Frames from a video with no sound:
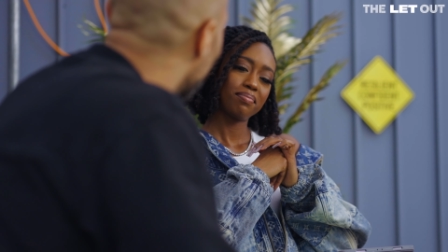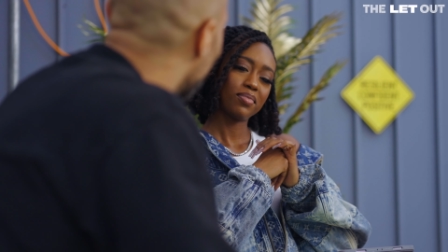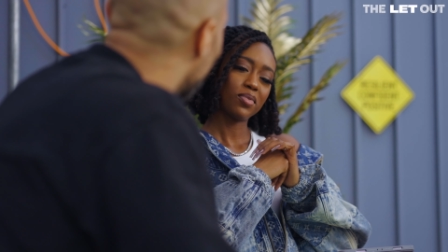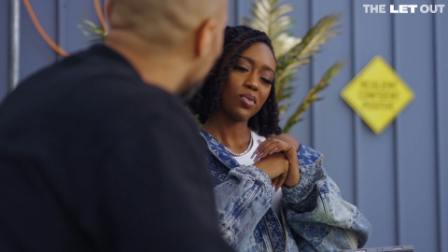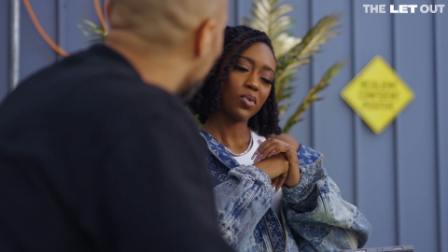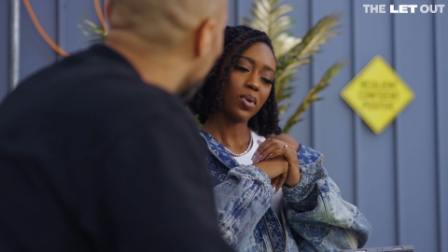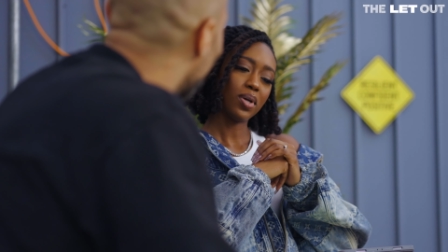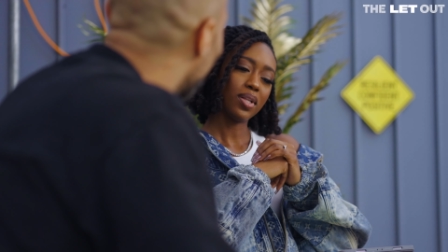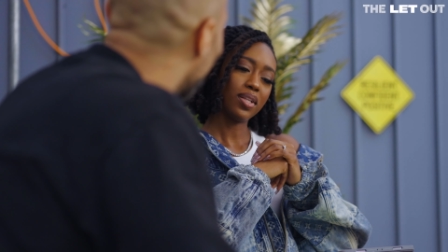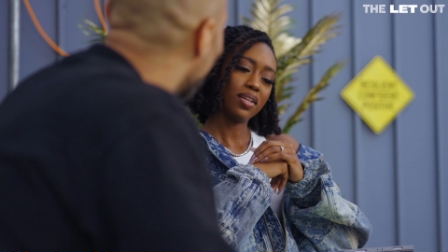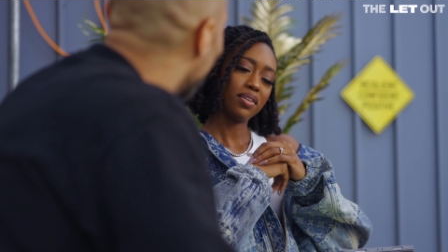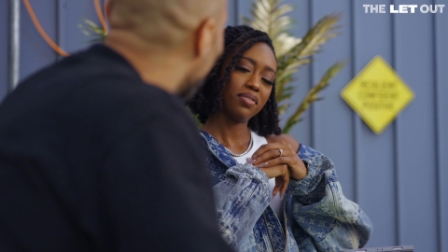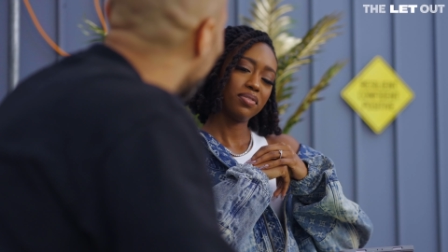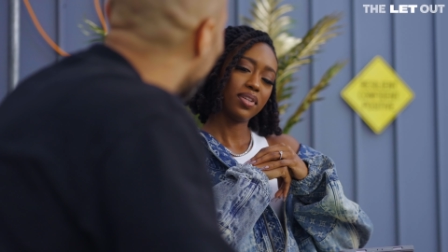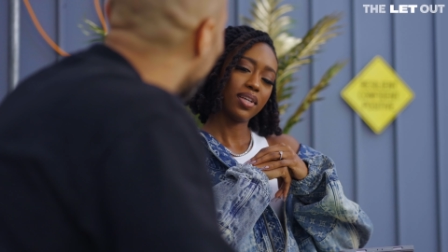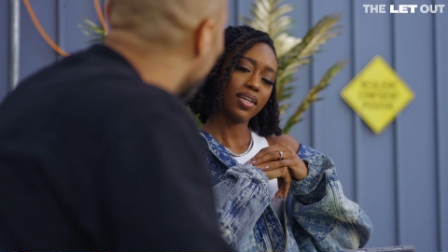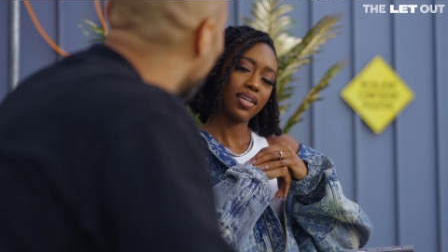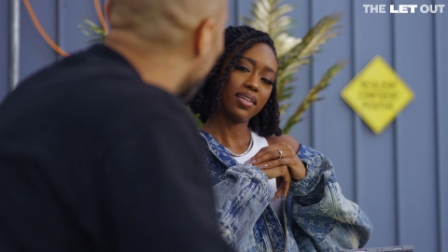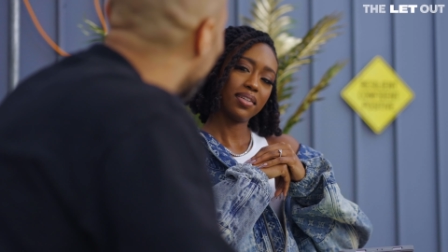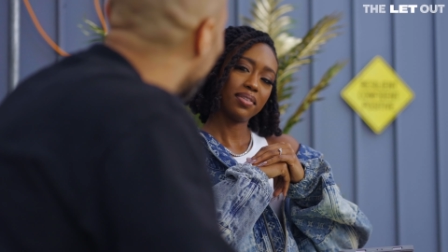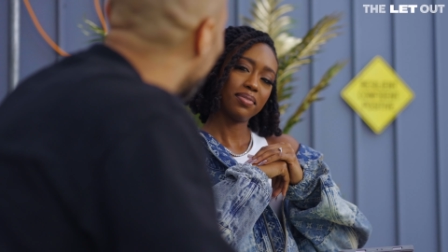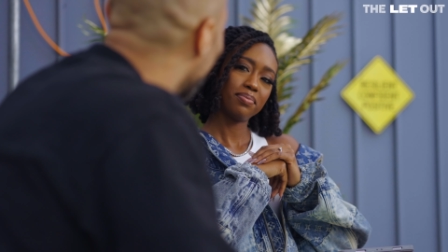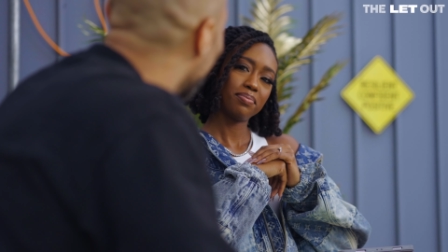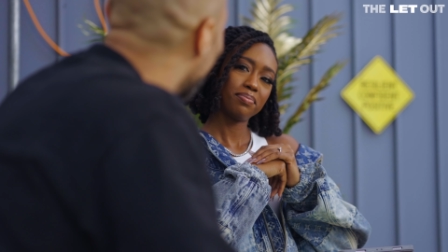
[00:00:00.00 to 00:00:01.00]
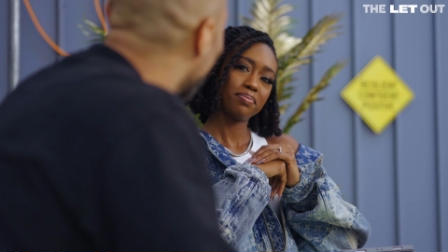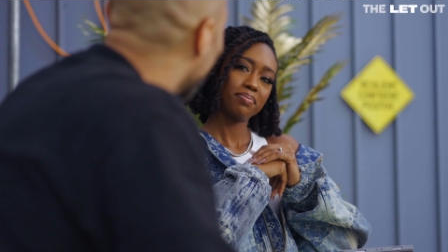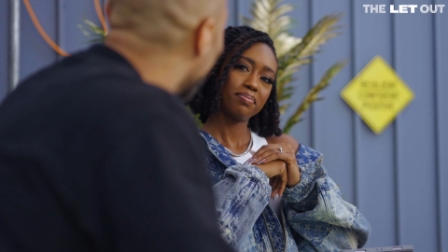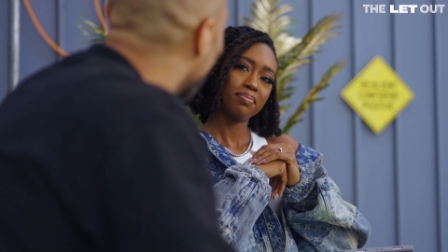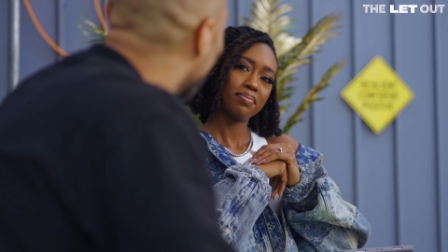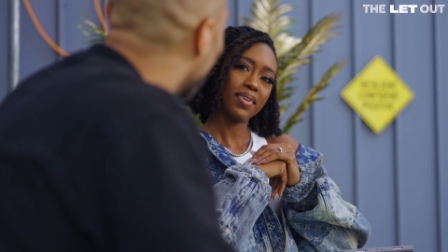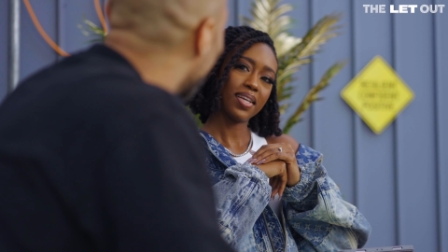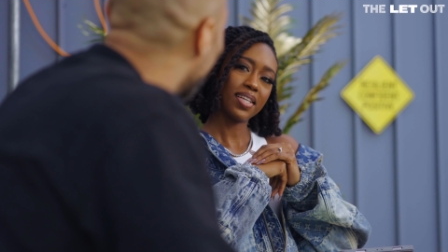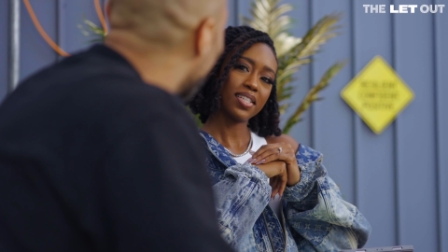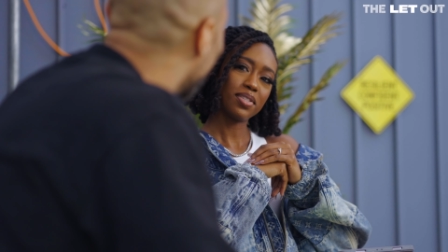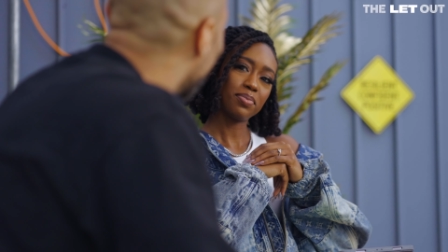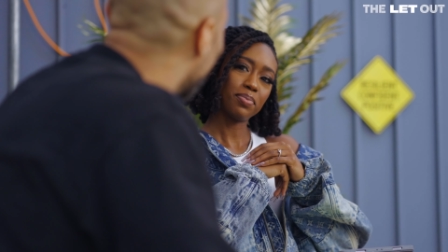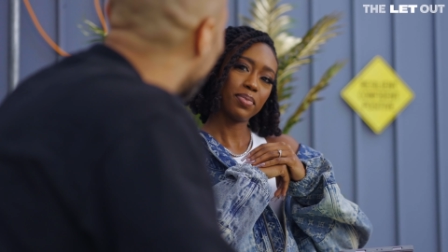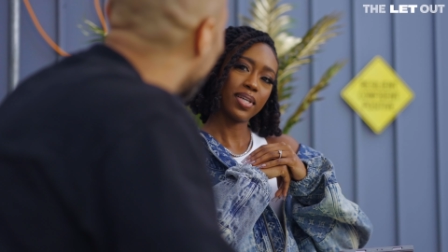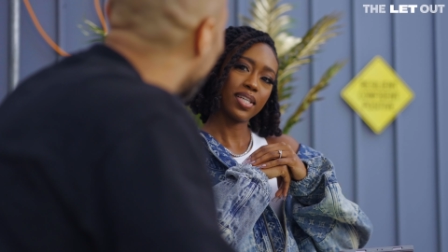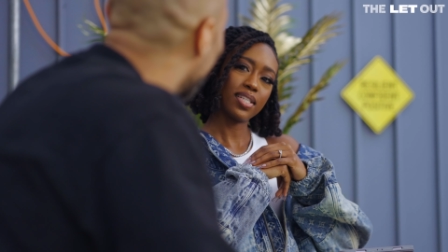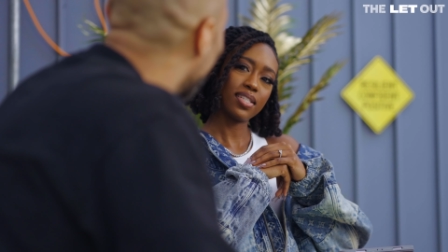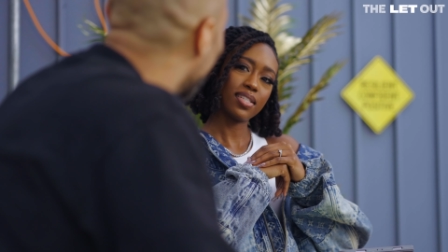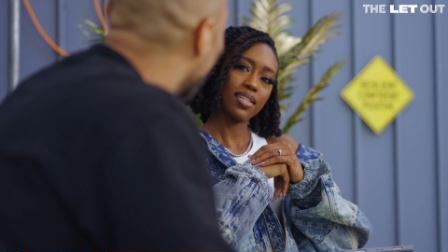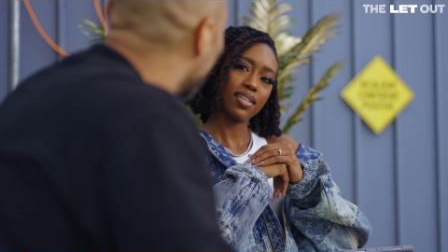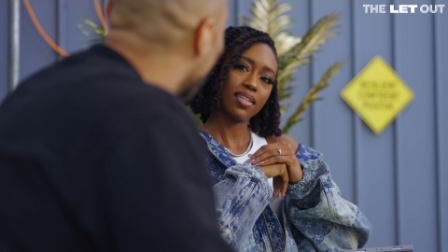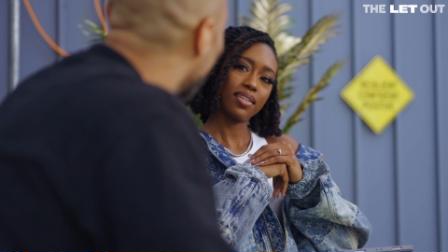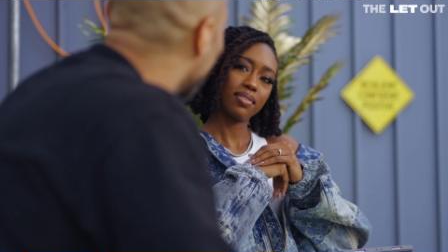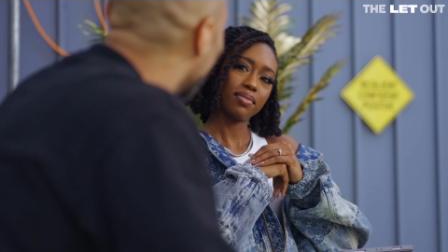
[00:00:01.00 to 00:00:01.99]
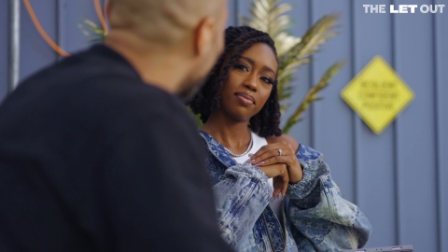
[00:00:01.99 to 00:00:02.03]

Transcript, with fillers: I love that. That's amazing.